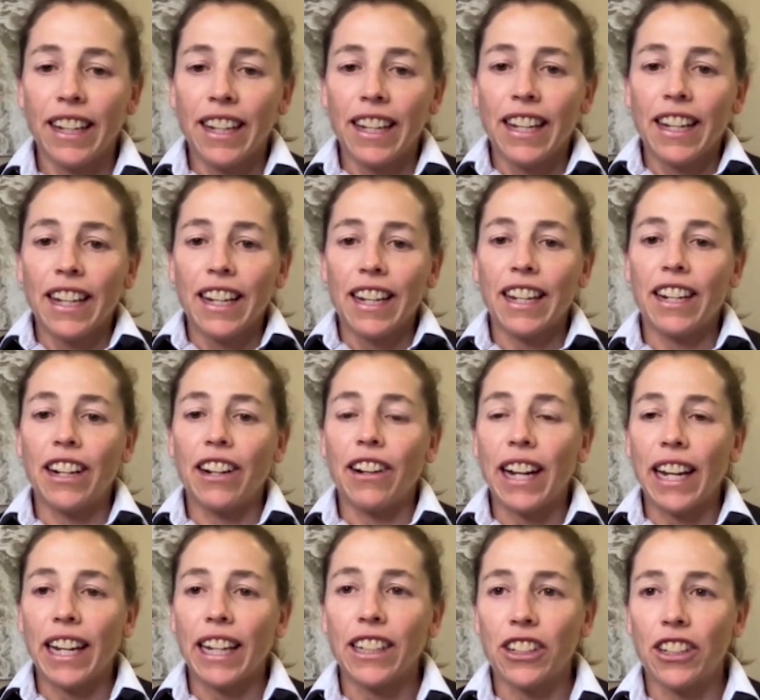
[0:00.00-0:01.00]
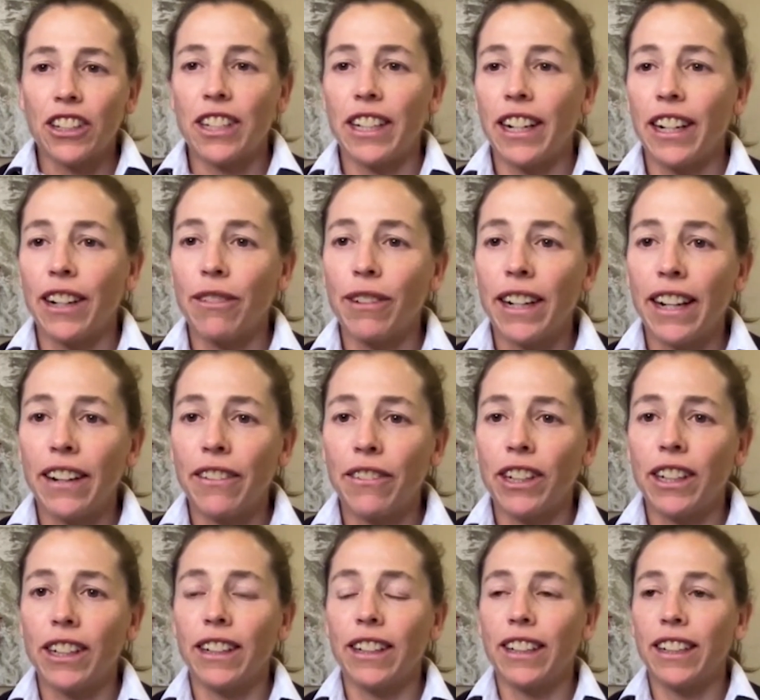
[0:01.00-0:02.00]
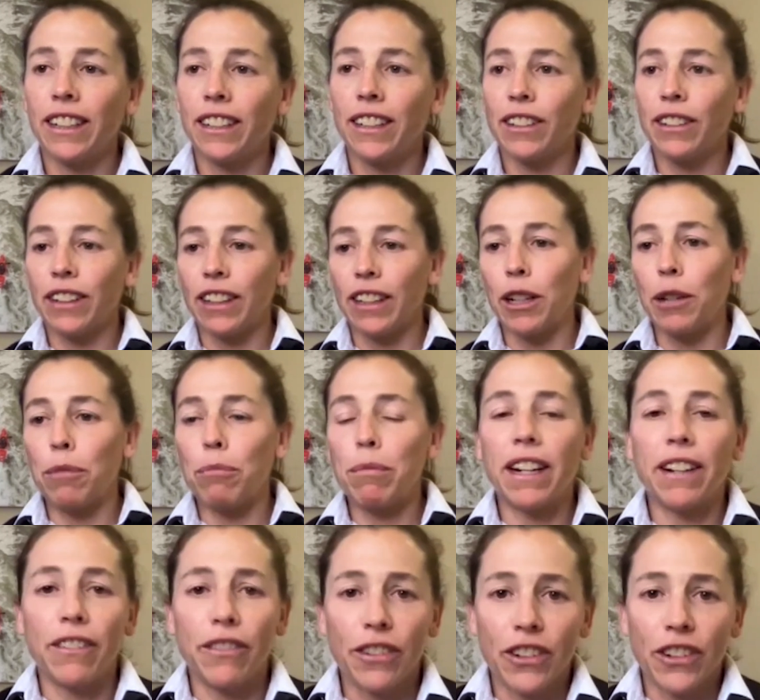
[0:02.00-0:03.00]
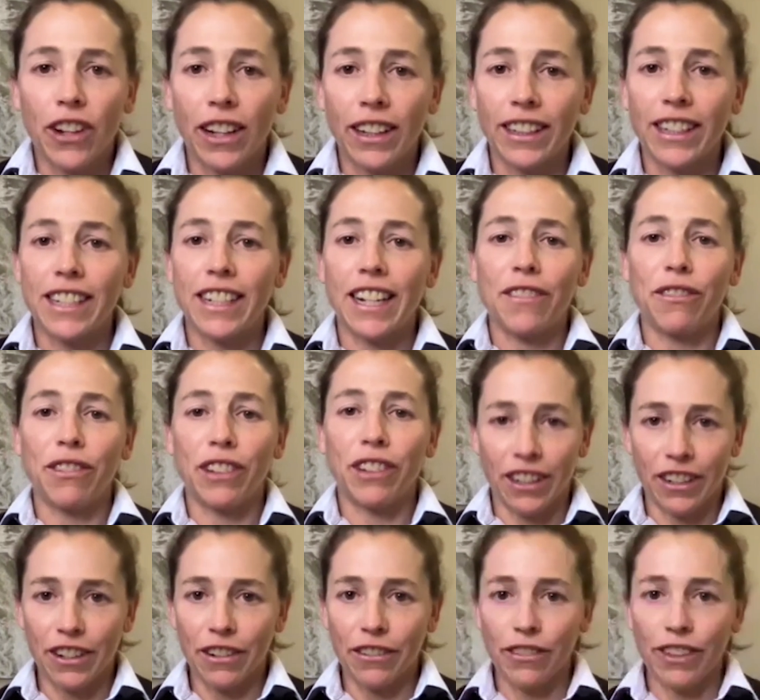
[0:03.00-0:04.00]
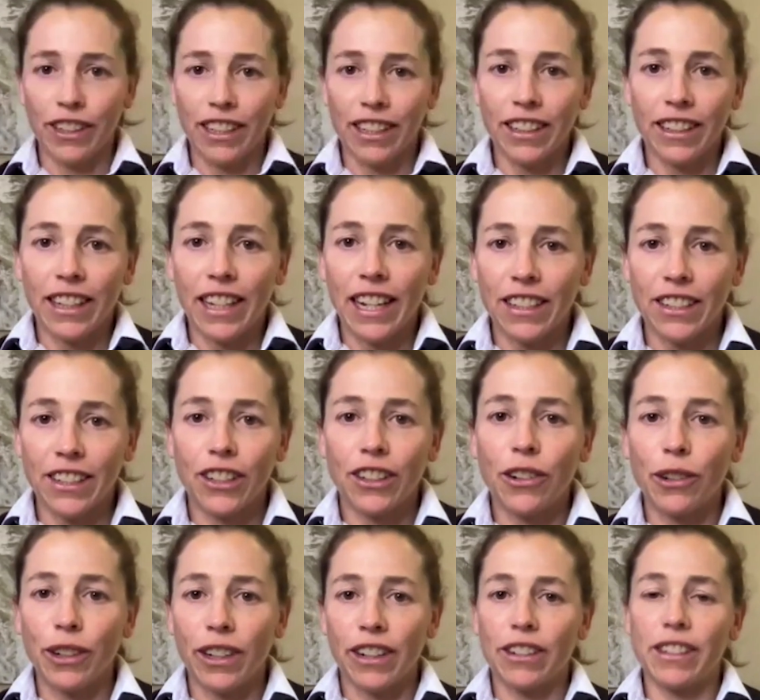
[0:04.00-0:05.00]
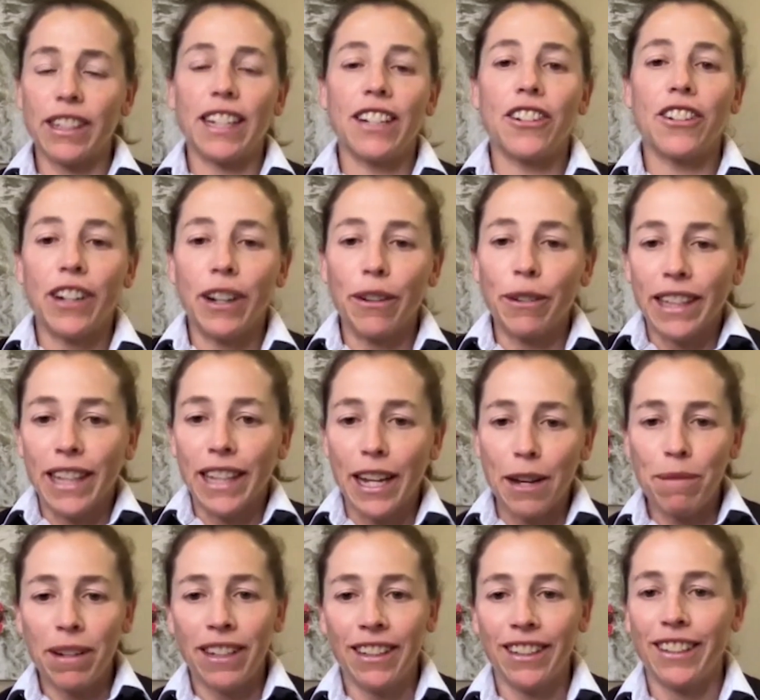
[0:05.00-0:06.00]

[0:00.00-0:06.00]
It's, I can share whatever little bit of knowledge I've learned over the last quarter century with them.